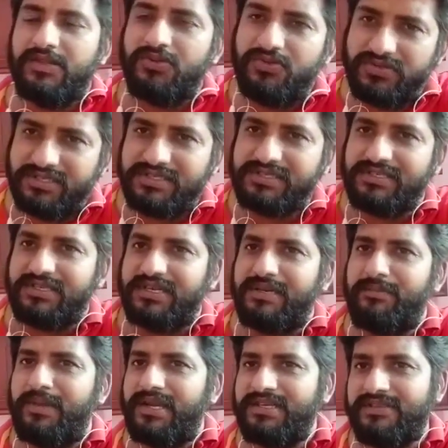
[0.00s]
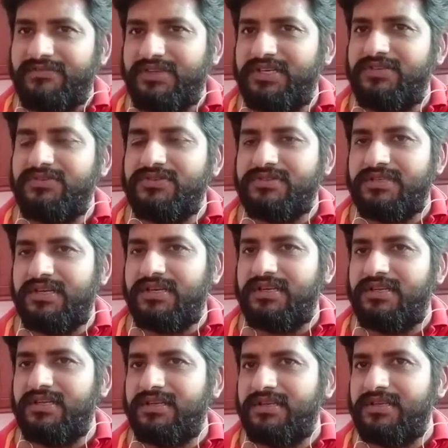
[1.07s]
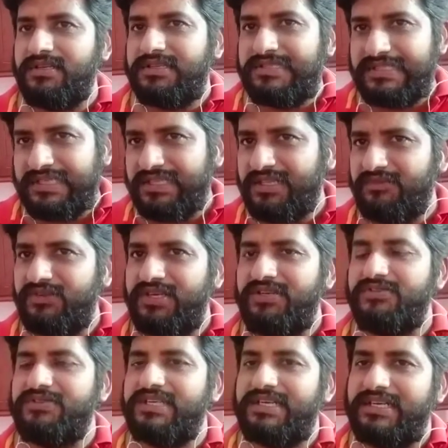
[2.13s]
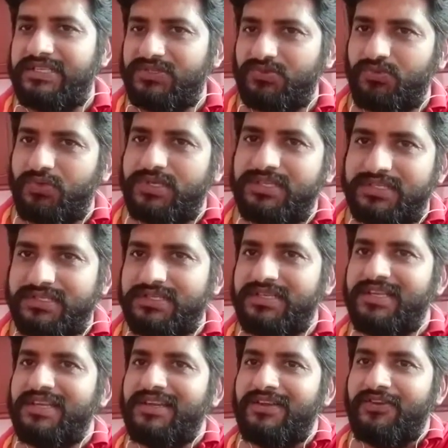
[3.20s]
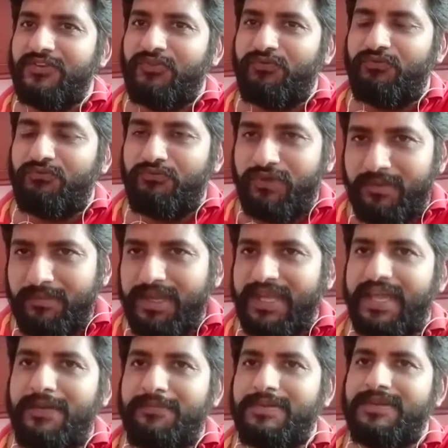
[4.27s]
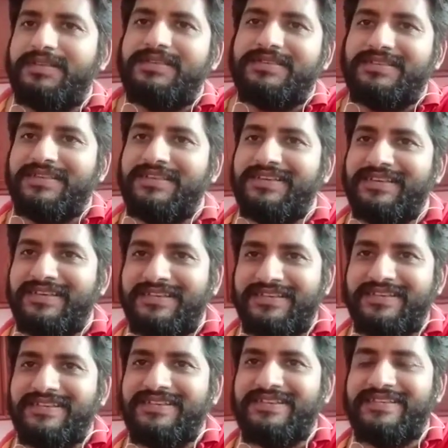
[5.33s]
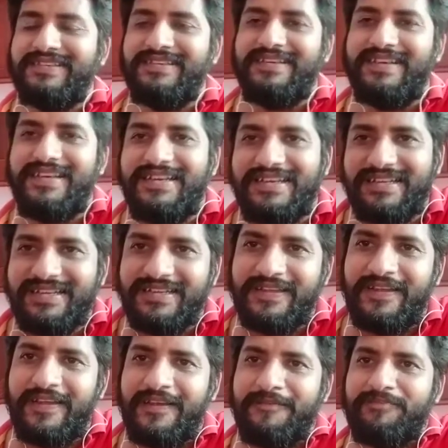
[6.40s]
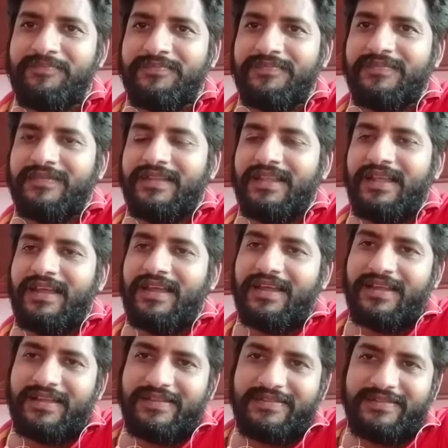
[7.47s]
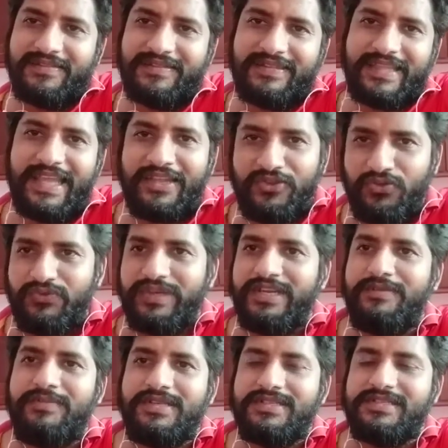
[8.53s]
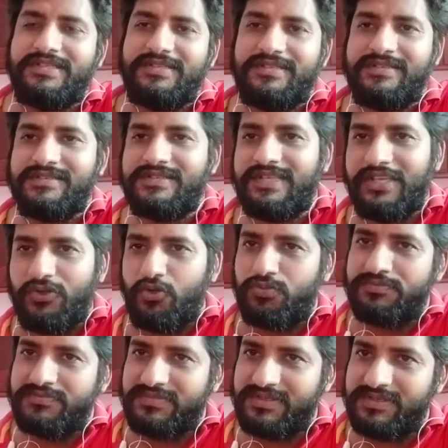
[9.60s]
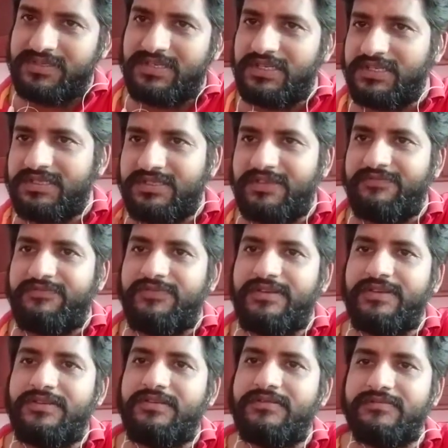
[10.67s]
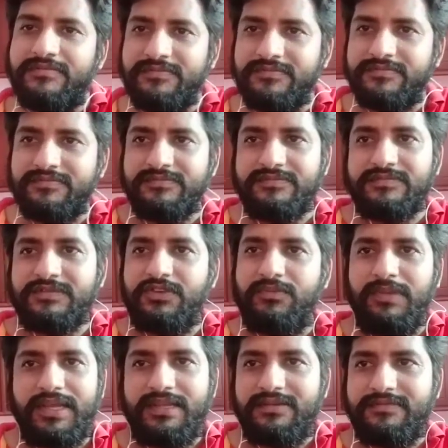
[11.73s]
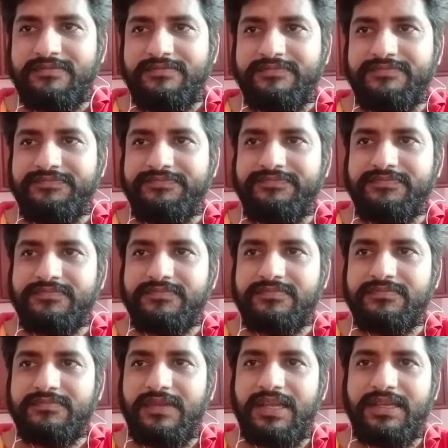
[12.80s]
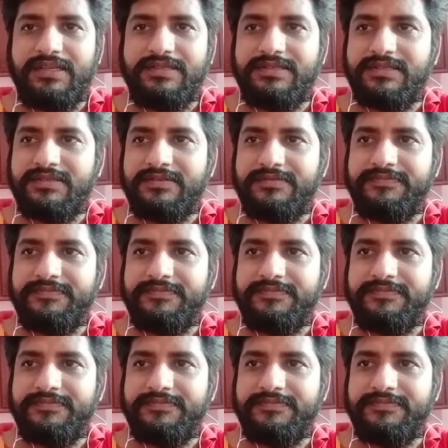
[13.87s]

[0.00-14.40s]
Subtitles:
Just remind the videos and see the videos at least once for my happiness. Right? And thank you very much. Stay home. Stay safe. Goodbye. Bye guys.